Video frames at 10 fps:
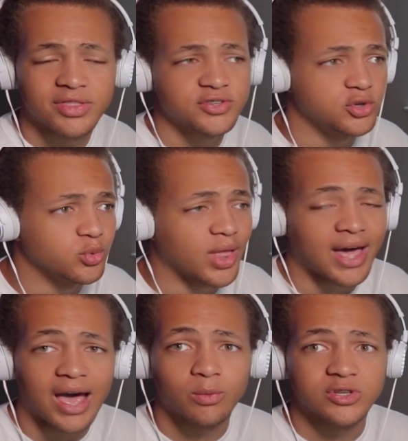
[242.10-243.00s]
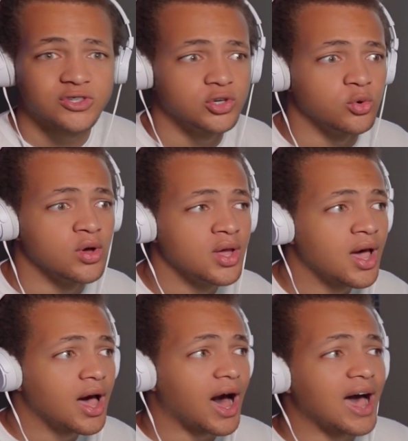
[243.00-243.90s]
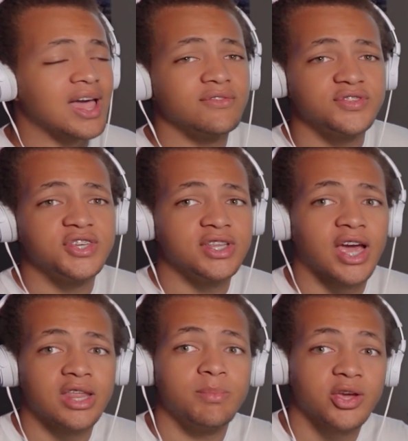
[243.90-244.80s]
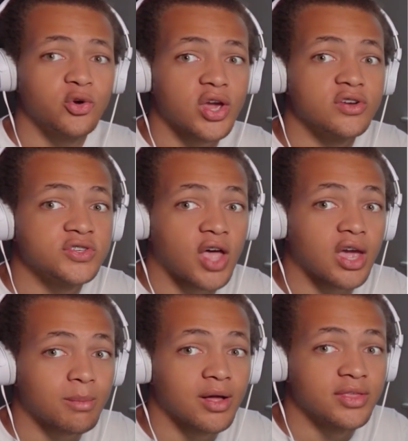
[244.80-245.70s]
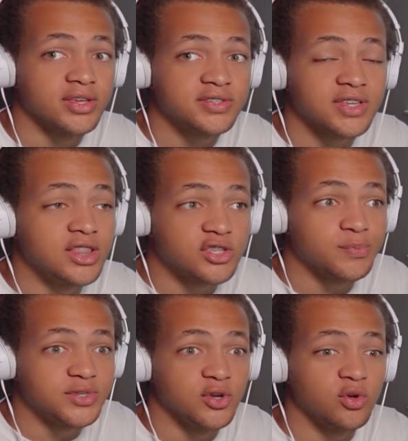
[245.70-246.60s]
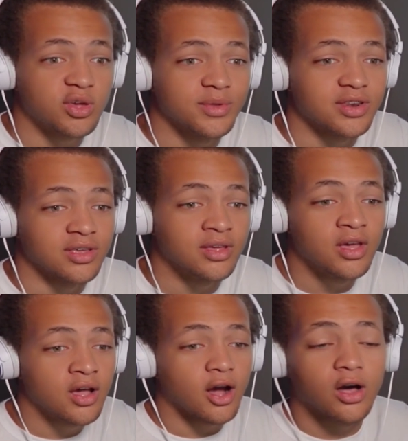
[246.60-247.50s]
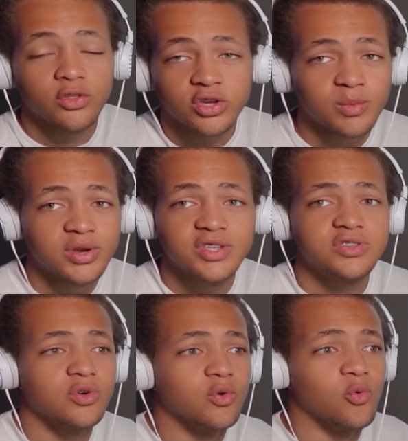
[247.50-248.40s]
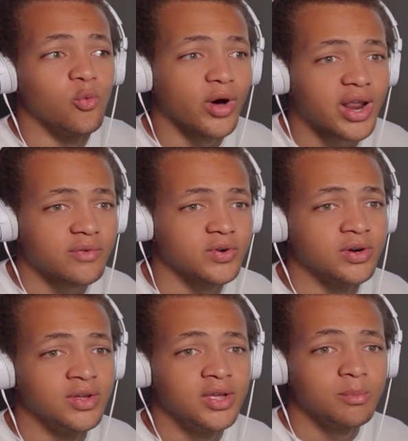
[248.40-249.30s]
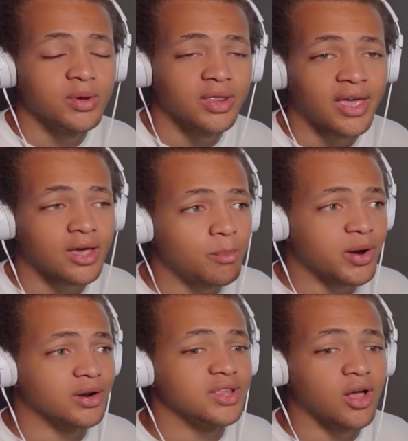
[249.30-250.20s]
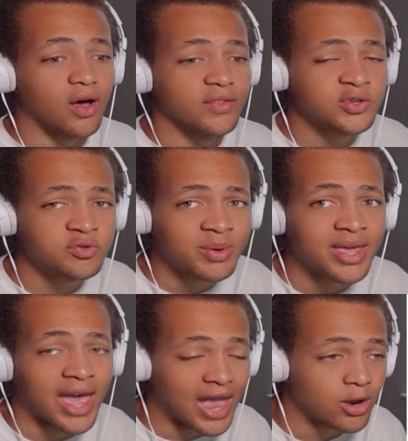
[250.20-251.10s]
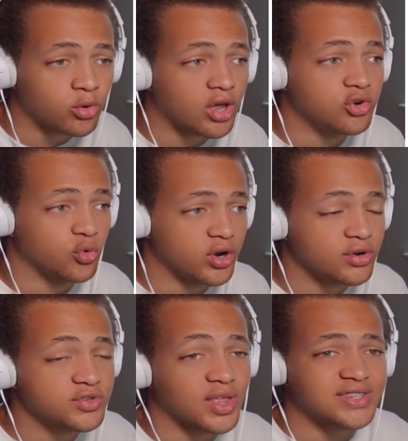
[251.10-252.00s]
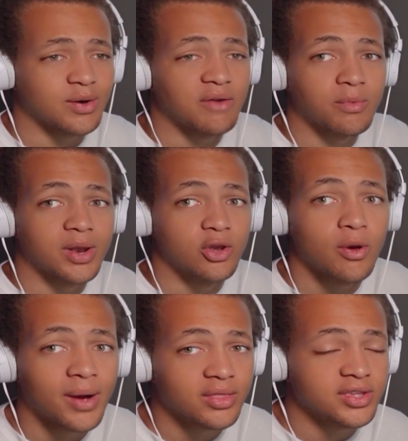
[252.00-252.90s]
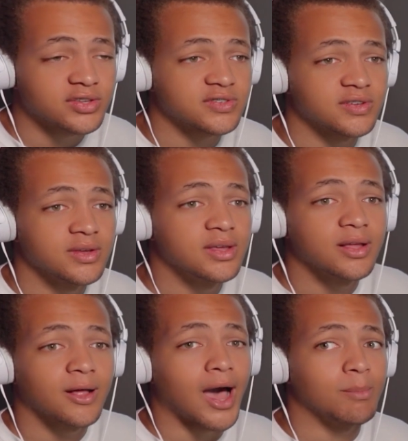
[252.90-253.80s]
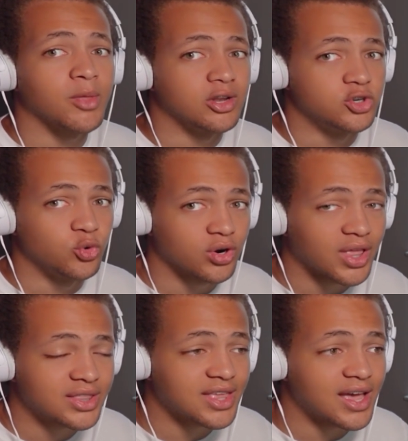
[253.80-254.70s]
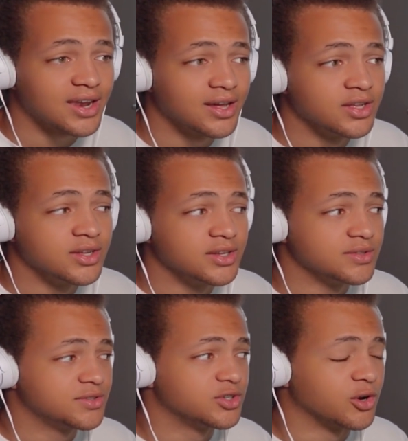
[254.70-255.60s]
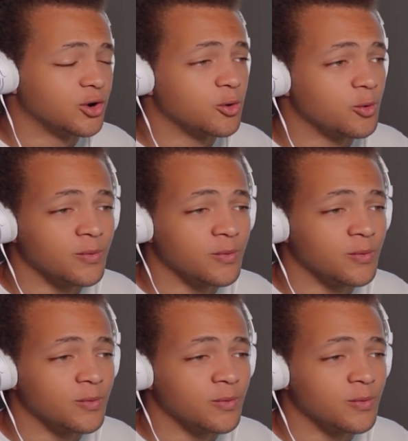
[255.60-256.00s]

like I was too. I haven't seen any big creators talk about this in the Splatoon community. Other communities, whatever, but apparently all this was being handled on Twitter, so that's how everybody knew about this. I'm not on Twitter like that, so